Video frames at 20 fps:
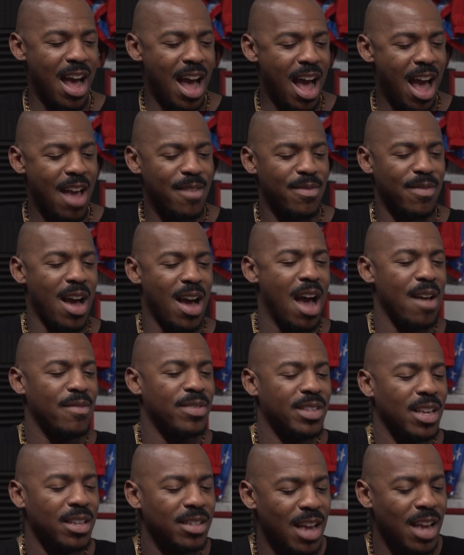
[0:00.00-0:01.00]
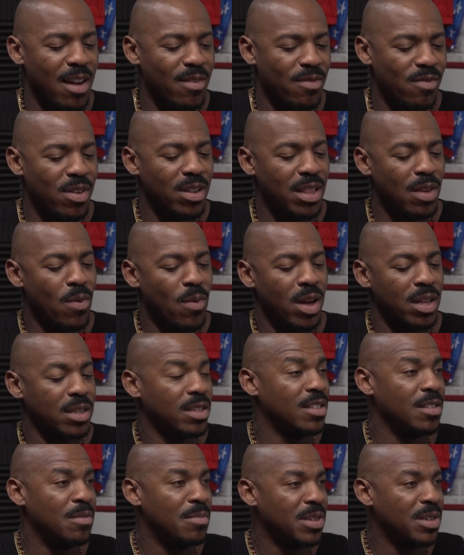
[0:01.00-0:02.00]
I've really wanted
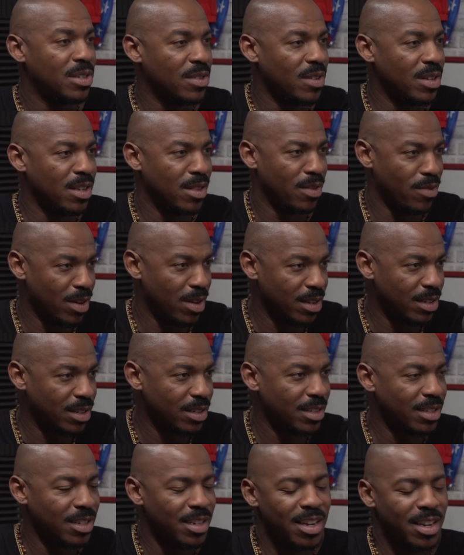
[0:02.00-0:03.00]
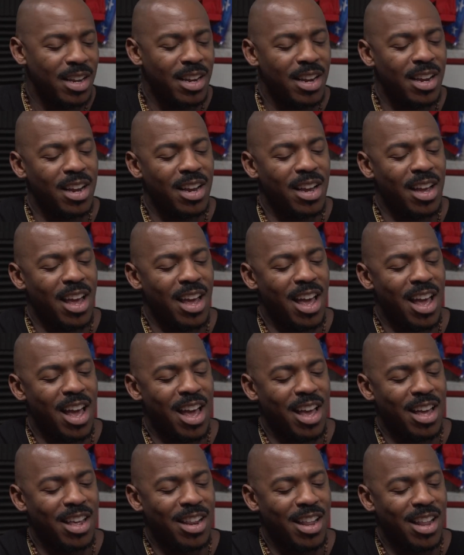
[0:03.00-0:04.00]
to do mysteries and thrillers.
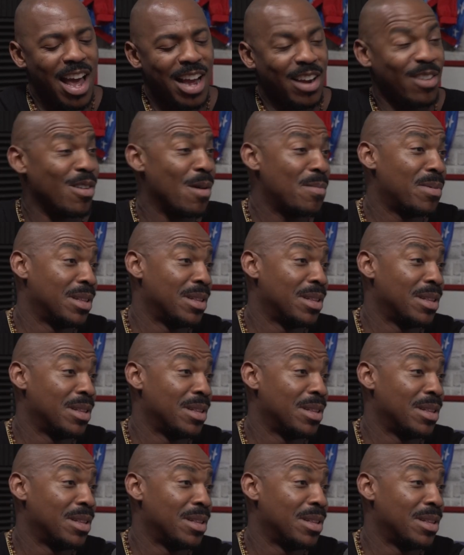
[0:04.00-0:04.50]
And I grew up